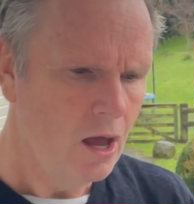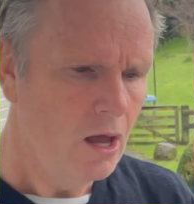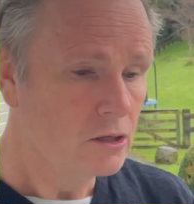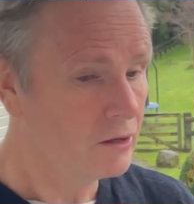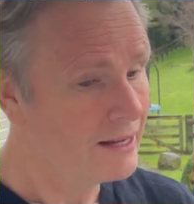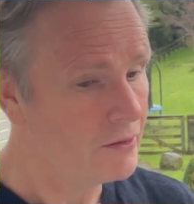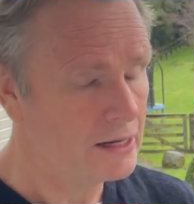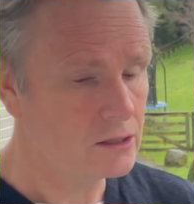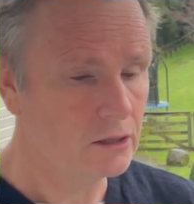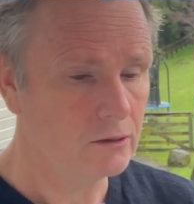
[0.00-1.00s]
So yeah,
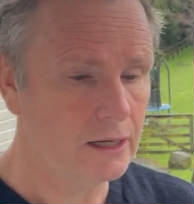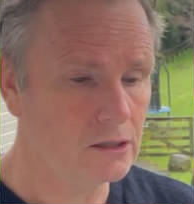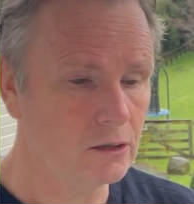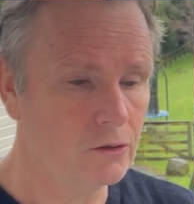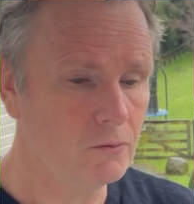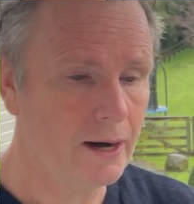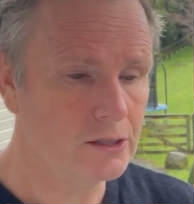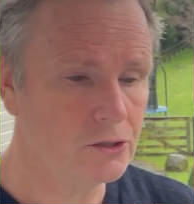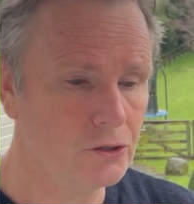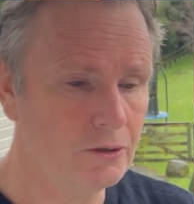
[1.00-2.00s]
that's a good way
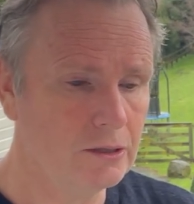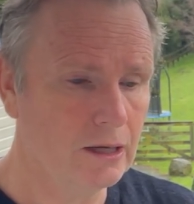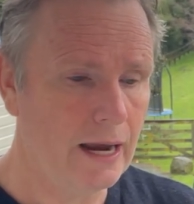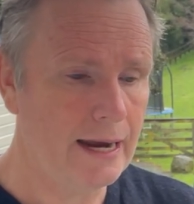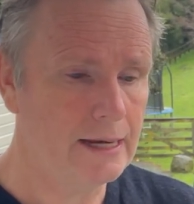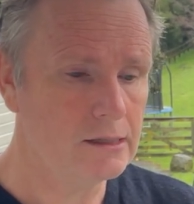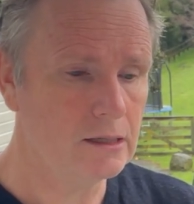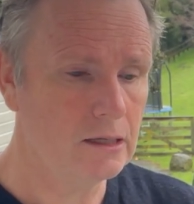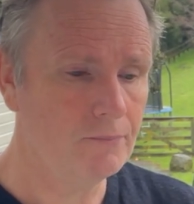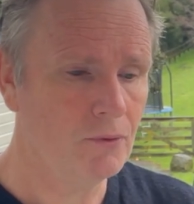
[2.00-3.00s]
to do it.
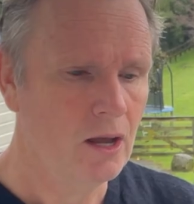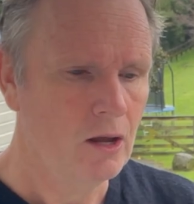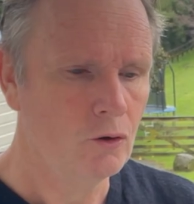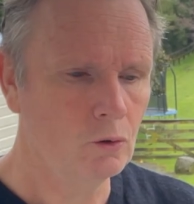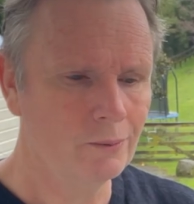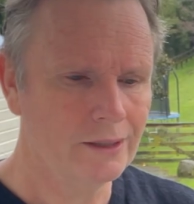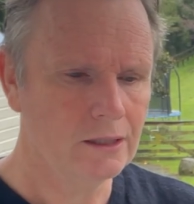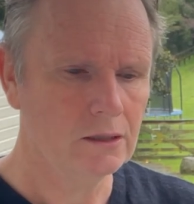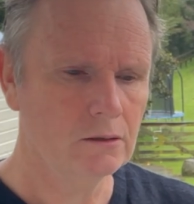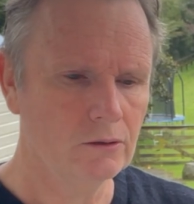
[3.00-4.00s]
And normally
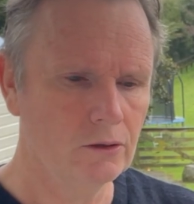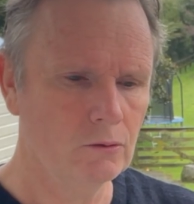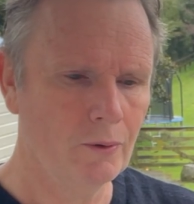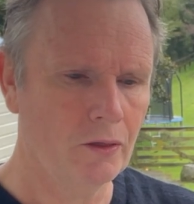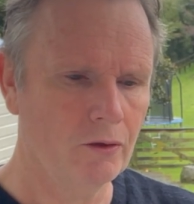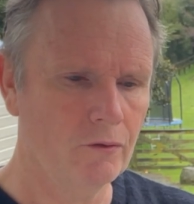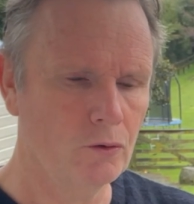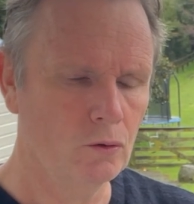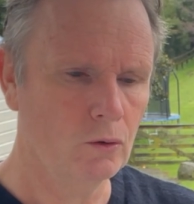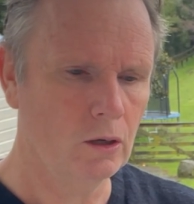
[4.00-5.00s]
your width of
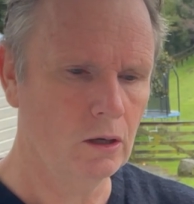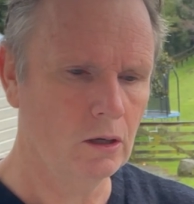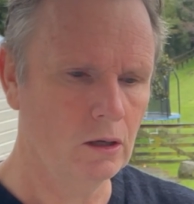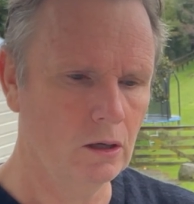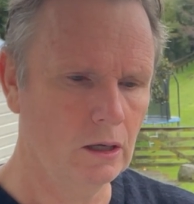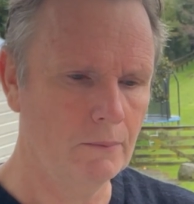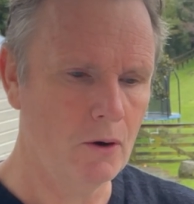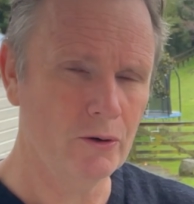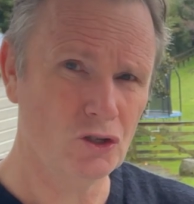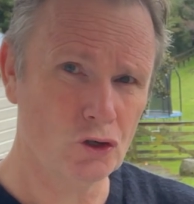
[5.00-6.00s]
your
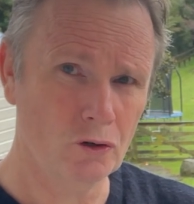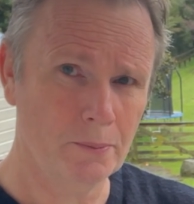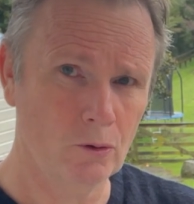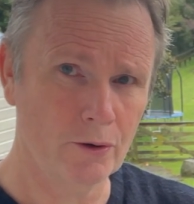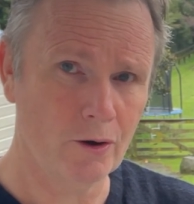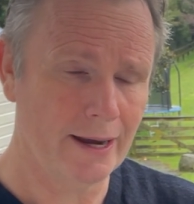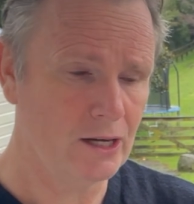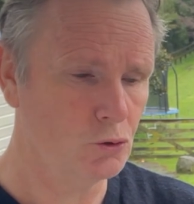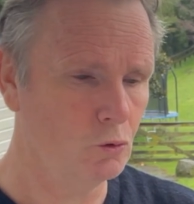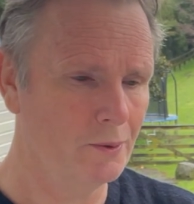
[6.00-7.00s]
mowing strip or your
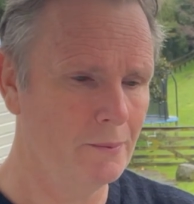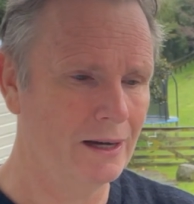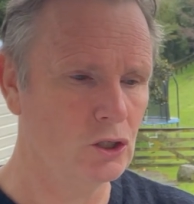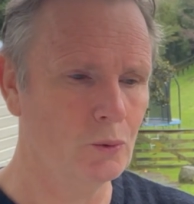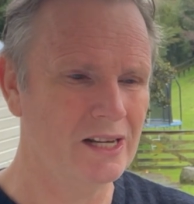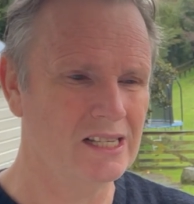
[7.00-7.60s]
edge will be about 20